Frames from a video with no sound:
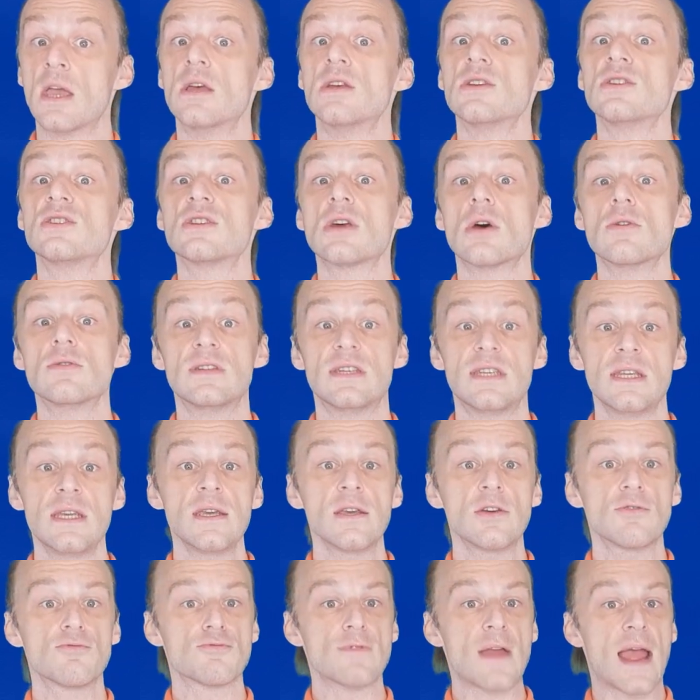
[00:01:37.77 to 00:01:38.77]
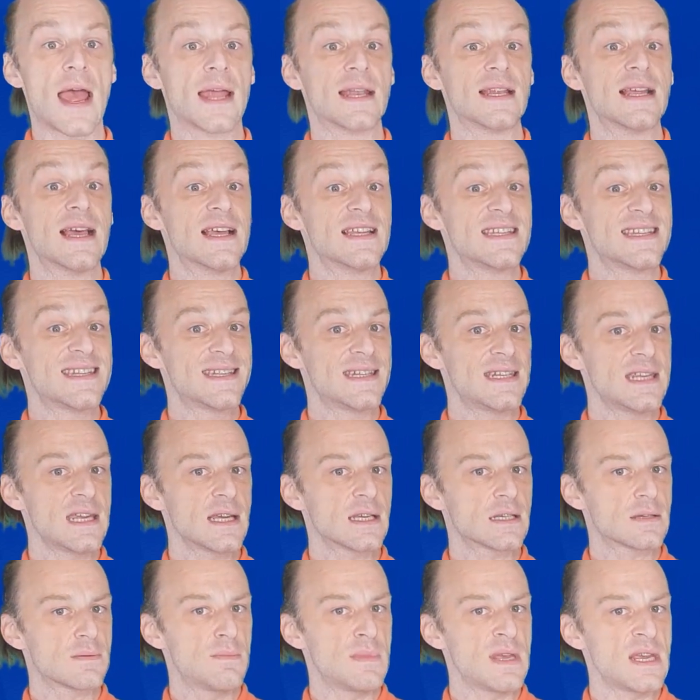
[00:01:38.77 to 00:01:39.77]
So Dick ran
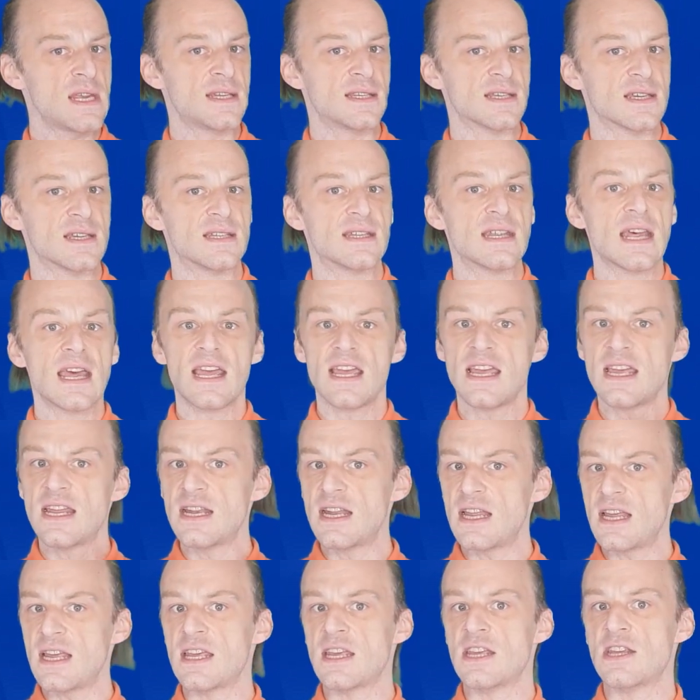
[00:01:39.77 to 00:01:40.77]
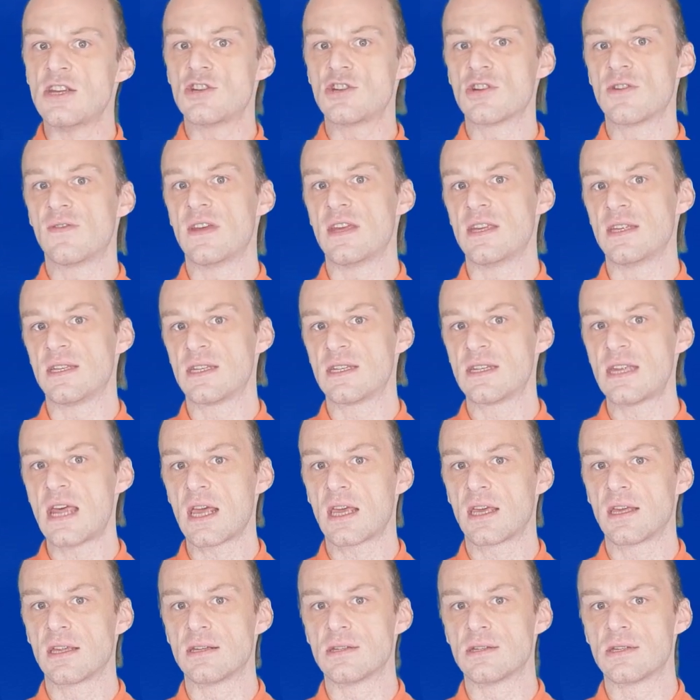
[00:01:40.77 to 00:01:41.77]
6 meters in each of his
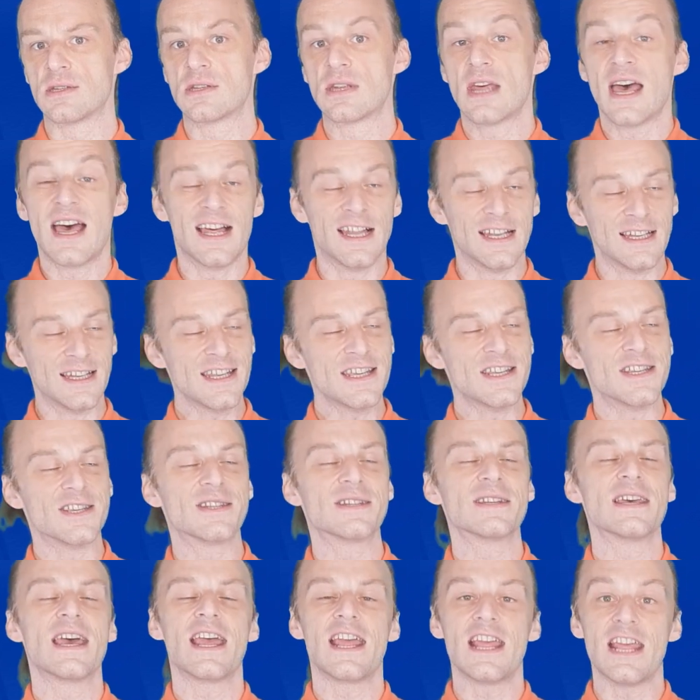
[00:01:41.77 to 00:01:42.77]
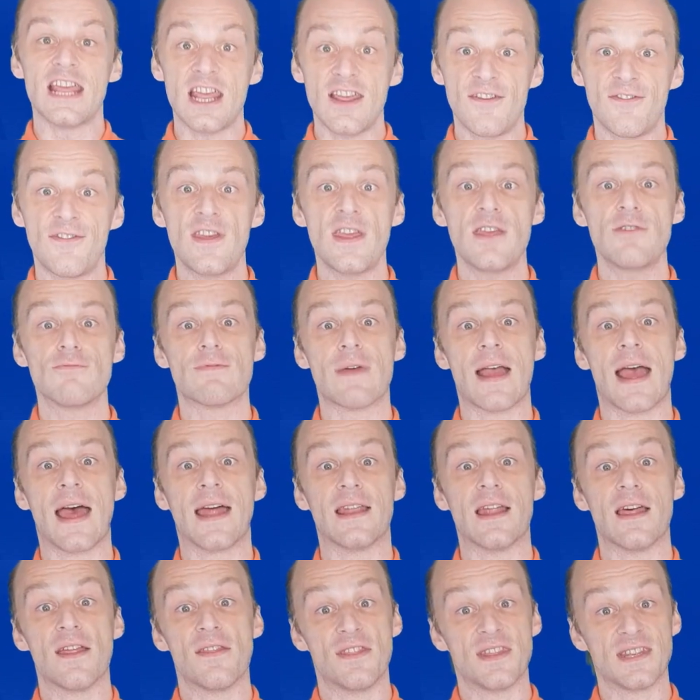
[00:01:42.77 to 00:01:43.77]
seconds, at least if he
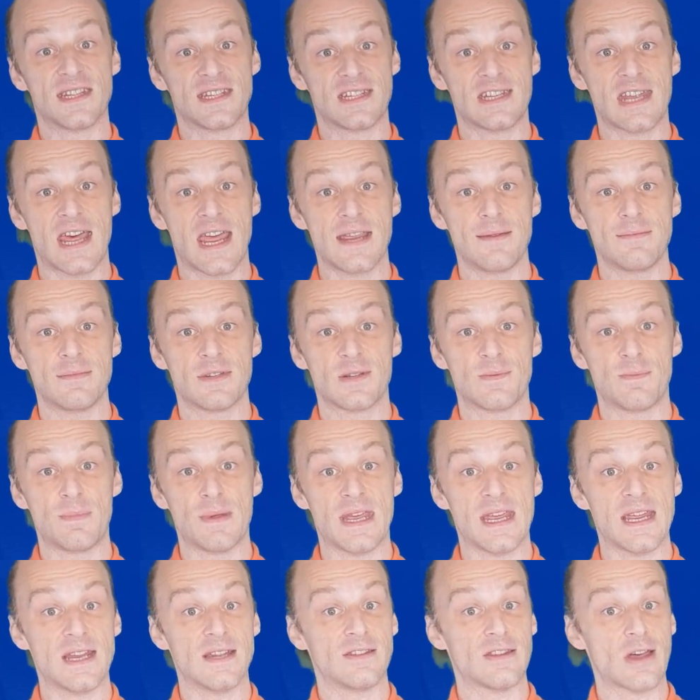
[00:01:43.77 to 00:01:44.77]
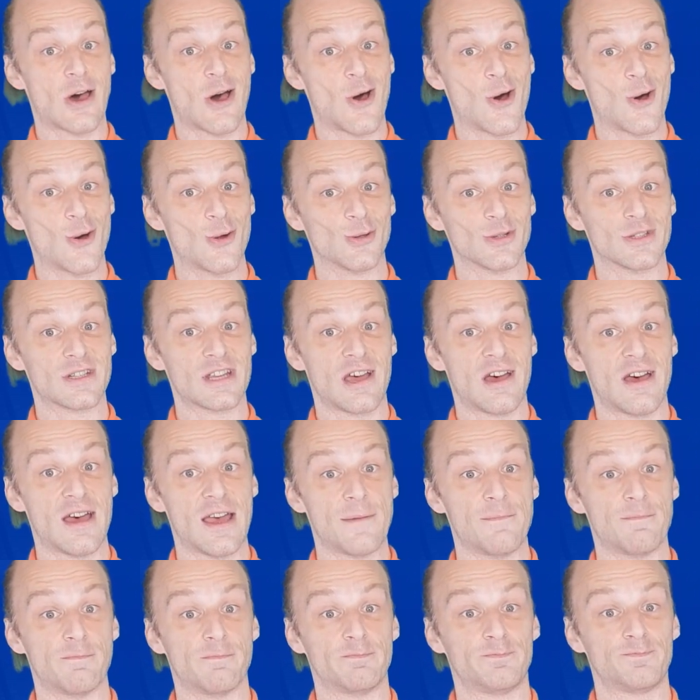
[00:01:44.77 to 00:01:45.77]
ran the same speed the whole
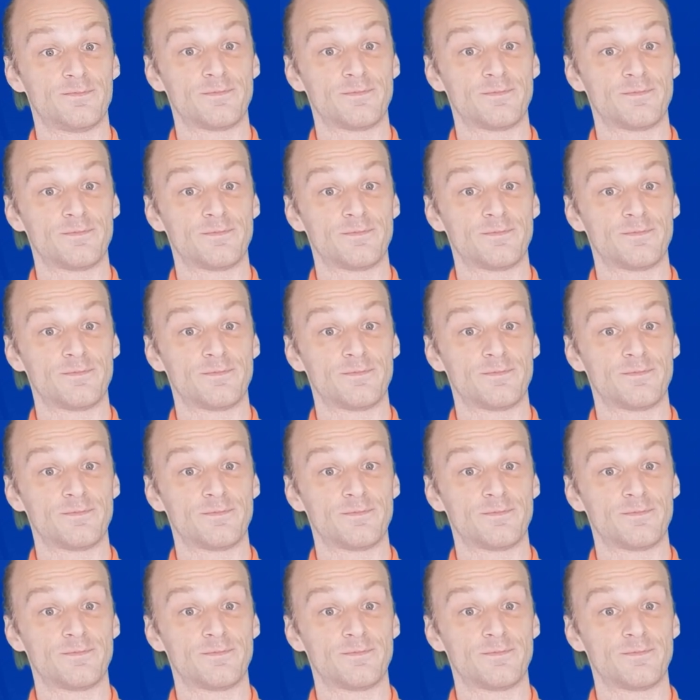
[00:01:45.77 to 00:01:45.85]
time.